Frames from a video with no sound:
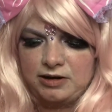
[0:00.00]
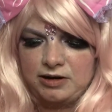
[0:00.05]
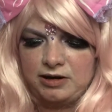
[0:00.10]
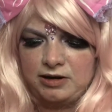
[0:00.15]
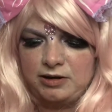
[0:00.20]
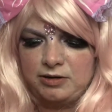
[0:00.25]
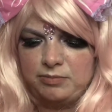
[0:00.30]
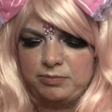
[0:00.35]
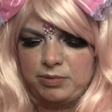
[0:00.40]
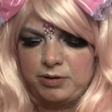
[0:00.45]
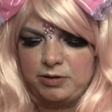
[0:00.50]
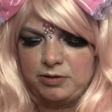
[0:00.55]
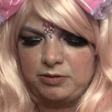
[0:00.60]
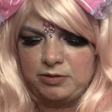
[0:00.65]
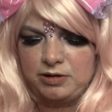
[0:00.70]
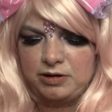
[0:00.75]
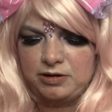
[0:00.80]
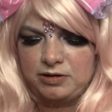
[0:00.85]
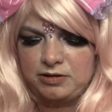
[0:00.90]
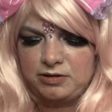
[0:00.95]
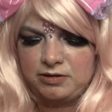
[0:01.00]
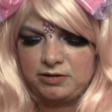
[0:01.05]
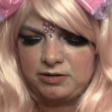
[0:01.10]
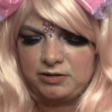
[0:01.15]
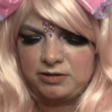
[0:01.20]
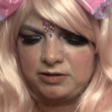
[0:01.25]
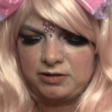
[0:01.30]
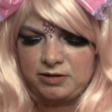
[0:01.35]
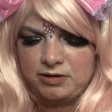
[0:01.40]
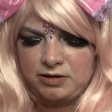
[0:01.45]
of poke
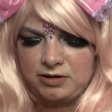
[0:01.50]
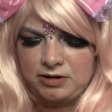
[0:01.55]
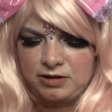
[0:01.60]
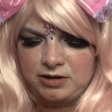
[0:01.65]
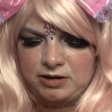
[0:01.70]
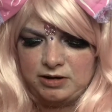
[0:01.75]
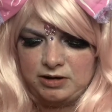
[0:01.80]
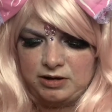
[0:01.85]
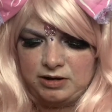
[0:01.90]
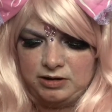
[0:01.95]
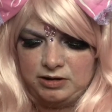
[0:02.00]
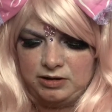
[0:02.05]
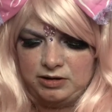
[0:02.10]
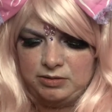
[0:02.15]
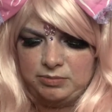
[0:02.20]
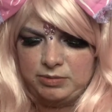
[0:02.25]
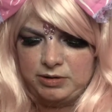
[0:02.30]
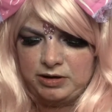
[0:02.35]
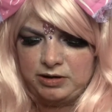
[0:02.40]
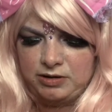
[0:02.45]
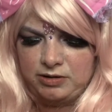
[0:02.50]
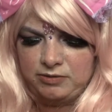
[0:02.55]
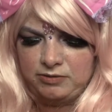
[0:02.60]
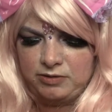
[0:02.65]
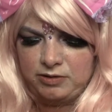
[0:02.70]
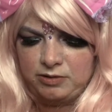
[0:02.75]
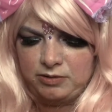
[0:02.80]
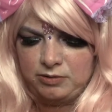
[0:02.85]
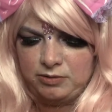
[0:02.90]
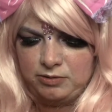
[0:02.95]
a little bit of
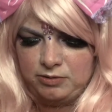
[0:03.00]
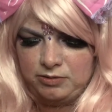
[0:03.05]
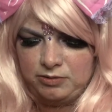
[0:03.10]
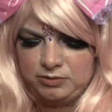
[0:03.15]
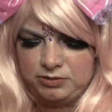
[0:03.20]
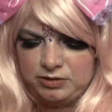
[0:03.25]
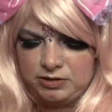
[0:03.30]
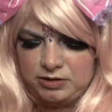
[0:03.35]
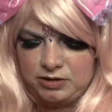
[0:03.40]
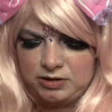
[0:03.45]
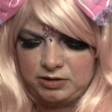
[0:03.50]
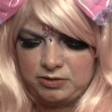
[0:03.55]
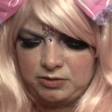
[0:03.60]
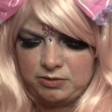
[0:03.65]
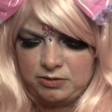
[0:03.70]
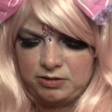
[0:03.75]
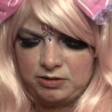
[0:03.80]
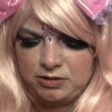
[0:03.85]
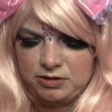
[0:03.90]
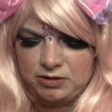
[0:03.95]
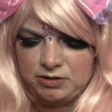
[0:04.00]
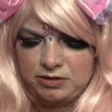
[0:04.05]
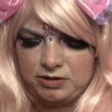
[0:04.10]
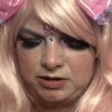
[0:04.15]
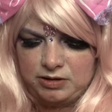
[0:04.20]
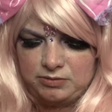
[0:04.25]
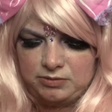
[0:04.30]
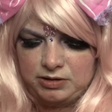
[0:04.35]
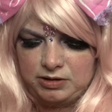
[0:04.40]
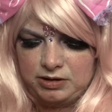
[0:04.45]
a hole to the corner,
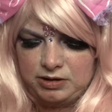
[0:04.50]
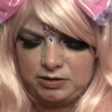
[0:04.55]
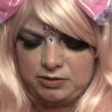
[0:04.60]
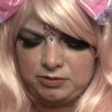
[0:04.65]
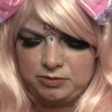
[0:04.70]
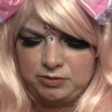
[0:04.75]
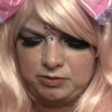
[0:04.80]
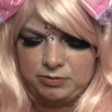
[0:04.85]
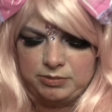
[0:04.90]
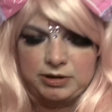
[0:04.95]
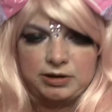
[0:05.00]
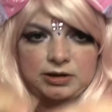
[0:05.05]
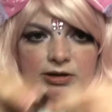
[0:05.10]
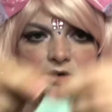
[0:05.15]
not really a hole, but